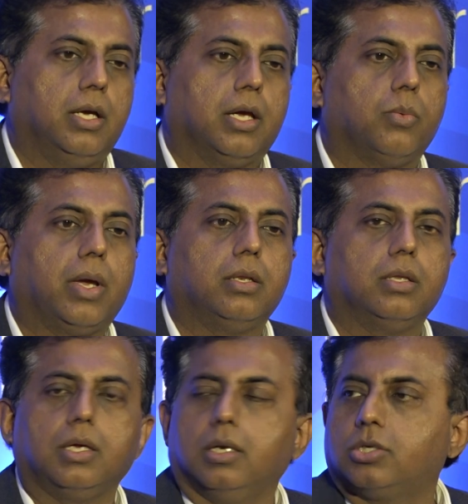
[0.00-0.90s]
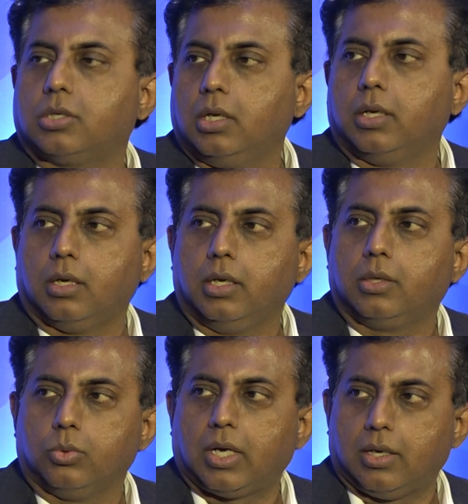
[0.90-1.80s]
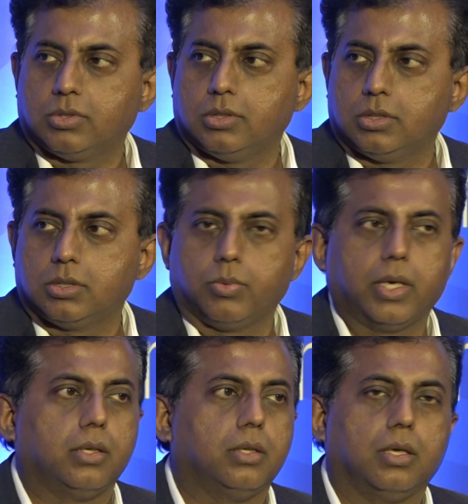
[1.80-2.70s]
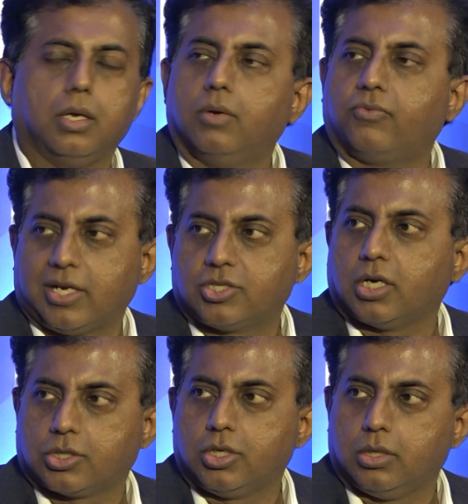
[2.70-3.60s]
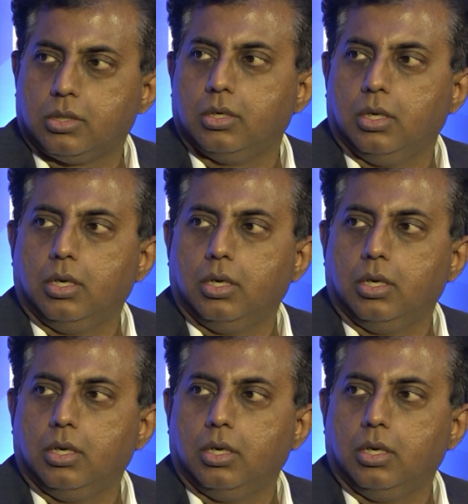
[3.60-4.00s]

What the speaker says: And when initially in early 2000s, when infrastructure